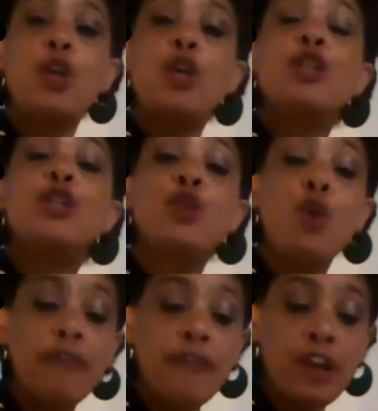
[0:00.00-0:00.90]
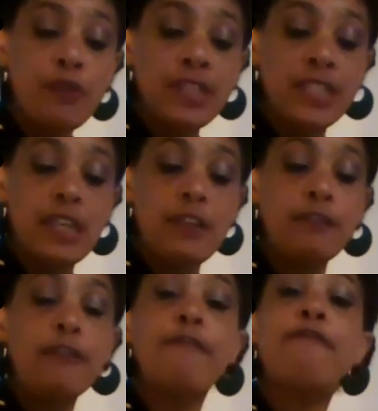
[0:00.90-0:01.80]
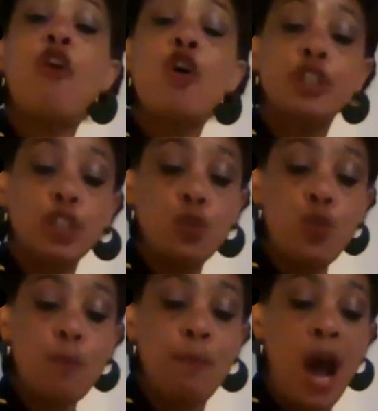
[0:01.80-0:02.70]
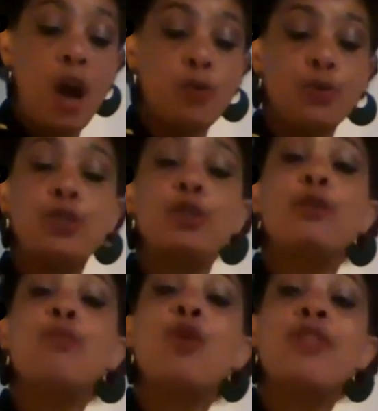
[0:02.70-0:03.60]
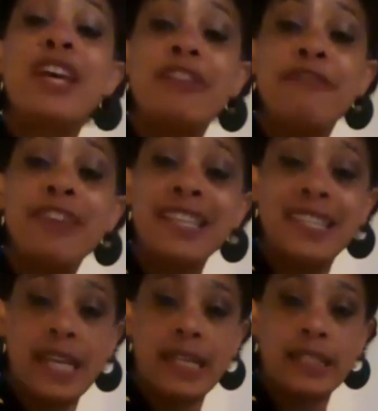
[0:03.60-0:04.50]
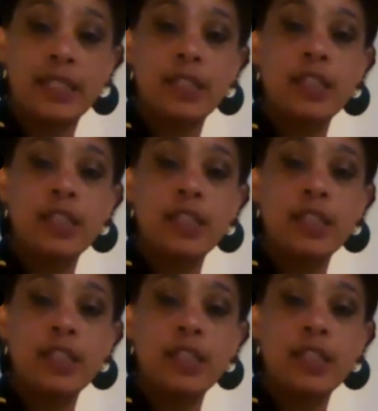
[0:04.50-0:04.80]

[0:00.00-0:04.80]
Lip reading: Sophia received 42 pounds more than Vincent.